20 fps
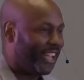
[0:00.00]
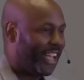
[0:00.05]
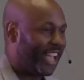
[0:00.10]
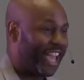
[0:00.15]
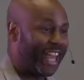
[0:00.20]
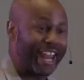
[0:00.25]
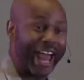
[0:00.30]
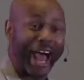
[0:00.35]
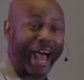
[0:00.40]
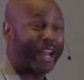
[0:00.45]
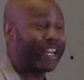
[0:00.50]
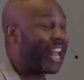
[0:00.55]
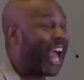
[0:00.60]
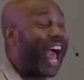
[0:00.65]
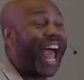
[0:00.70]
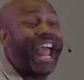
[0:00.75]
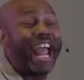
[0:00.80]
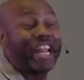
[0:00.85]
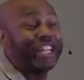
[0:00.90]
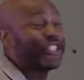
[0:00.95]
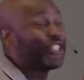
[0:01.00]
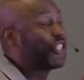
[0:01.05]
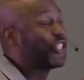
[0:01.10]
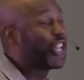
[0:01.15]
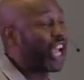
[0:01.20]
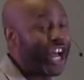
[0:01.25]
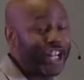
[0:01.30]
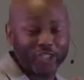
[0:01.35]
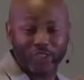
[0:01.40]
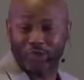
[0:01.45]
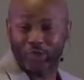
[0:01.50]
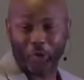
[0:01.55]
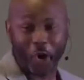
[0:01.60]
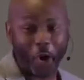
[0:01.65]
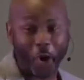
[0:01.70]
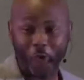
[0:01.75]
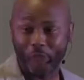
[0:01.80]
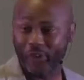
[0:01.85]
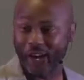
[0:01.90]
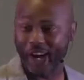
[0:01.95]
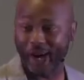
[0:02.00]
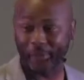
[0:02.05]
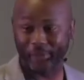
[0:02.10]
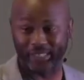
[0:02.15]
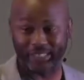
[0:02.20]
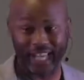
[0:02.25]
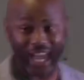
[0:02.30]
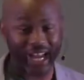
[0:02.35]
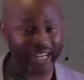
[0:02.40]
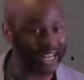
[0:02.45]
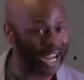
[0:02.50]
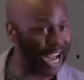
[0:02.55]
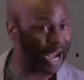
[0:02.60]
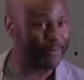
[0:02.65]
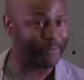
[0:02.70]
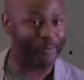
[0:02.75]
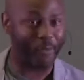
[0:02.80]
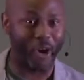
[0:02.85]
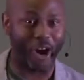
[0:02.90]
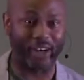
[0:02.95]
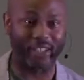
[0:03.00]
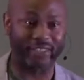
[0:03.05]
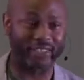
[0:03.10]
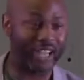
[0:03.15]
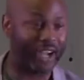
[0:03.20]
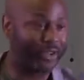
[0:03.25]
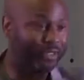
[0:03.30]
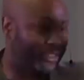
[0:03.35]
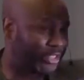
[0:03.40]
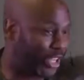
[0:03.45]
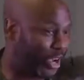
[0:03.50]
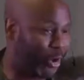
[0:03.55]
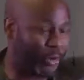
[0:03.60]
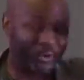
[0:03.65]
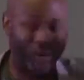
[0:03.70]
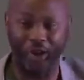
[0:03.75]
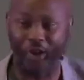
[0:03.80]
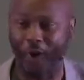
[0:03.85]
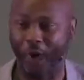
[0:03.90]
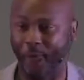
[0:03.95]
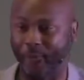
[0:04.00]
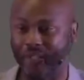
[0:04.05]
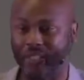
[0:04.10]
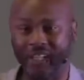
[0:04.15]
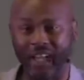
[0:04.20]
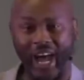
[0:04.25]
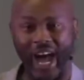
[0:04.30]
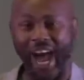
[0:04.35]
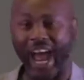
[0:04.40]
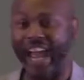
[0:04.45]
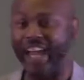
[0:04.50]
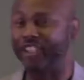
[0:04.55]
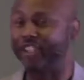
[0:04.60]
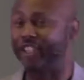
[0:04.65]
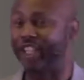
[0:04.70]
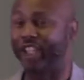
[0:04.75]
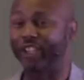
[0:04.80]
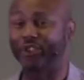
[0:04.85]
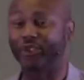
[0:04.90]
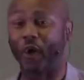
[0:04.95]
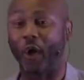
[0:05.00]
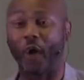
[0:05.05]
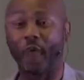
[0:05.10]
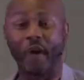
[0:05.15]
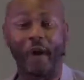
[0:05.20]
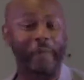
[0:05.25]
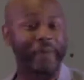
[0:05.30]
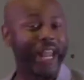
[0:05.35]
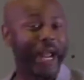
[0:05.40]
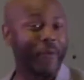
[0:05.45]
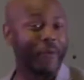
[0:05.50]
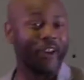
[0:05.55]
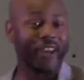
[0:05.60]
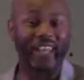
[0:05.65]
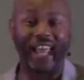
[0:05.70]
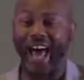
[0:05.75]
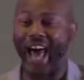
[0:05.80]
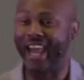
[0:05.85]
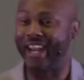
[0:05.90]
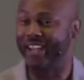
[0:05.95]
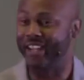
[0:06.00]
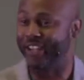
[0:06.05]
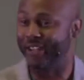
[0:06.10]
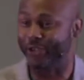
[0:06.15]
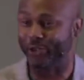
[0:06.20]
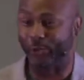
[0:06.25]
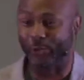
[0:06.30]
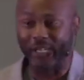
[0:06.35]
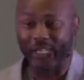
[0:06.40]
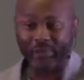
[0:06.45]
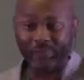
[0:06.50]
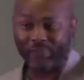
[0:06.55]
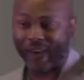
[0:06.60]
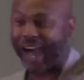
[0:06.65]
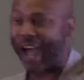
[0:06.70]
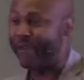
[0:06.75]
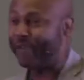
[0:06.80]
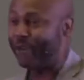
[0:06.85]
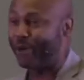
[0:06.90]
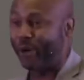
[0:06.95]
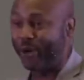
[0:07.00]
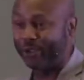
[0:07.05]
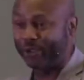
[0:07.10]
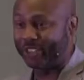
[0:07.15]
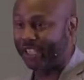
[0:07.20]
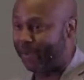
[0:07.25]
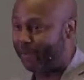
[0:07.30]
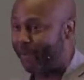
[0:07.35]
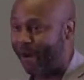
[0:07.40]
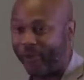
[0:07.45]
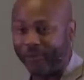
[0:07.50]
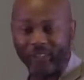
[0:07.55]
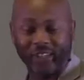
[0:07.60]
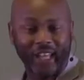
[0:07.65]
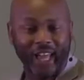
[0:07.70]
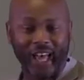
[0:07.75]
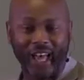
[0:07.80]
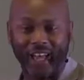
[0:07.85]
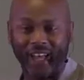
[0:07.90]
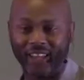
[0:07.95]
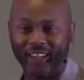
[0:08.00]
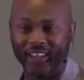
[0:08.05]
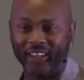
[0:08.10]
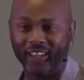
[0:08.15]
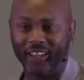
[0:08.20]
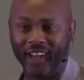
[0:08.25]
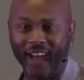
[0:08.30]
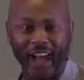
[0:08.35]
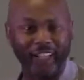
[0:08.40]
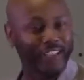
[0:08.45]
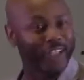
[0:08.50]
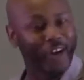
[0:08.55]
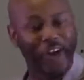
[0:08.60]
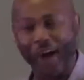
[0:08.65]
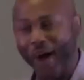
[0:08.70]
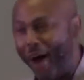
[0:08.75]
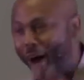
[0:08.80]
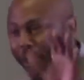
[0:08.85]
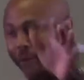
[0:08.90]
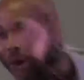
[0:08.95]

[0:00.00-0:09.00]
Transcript: And I, I had just drove up because I came from Arkansas to Oklahoma. I had just drove up and they were lining the three to five year olds up on the line. I said, oh,